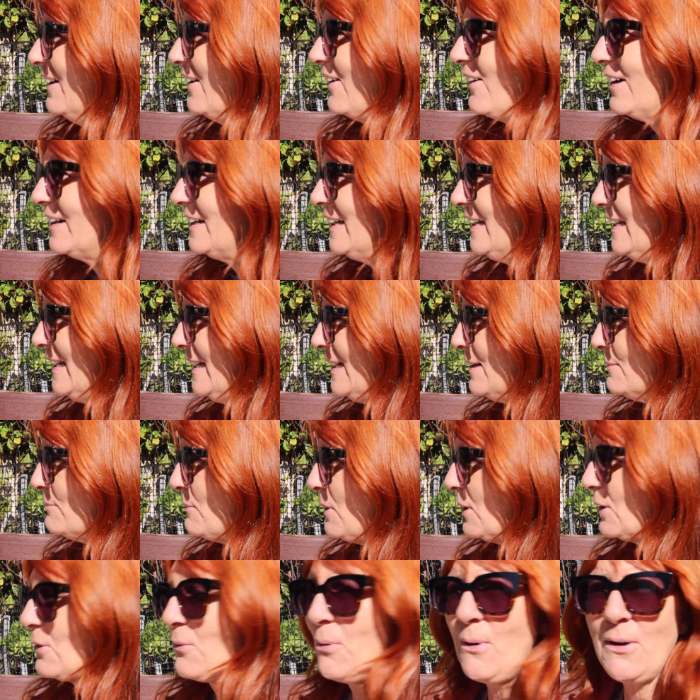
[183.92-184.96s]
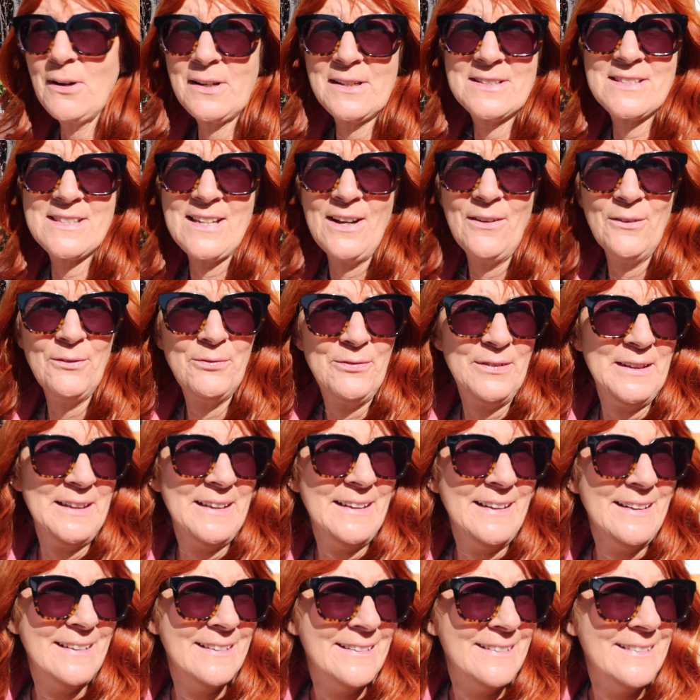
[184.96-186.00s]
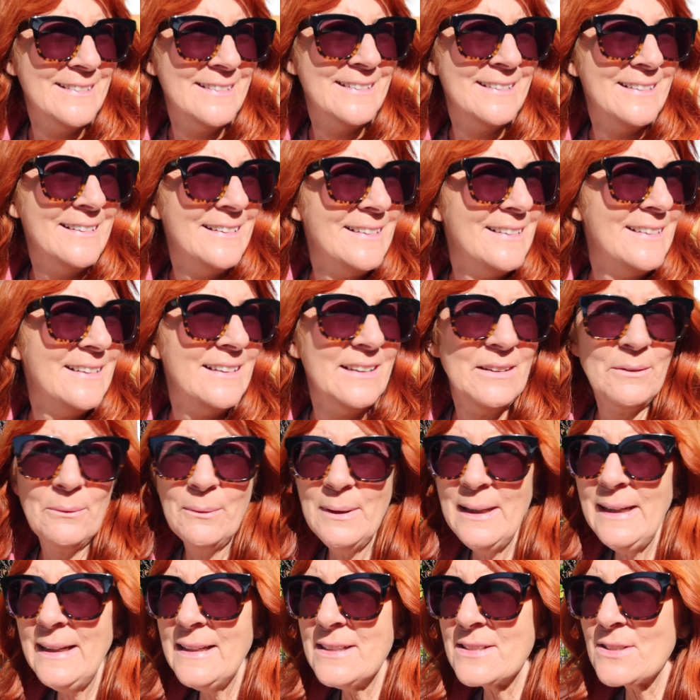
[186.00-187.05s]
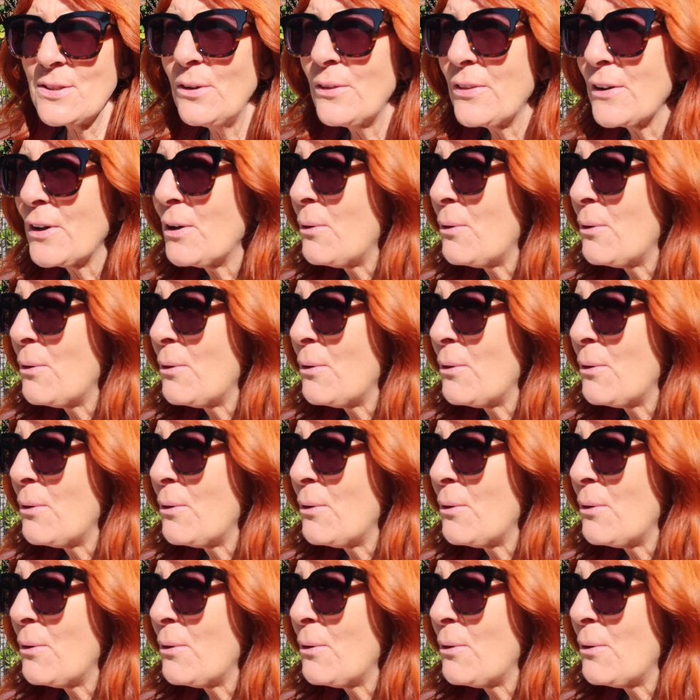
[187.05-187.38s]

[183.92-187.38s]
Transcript: I need my quokka selfie. Where's all the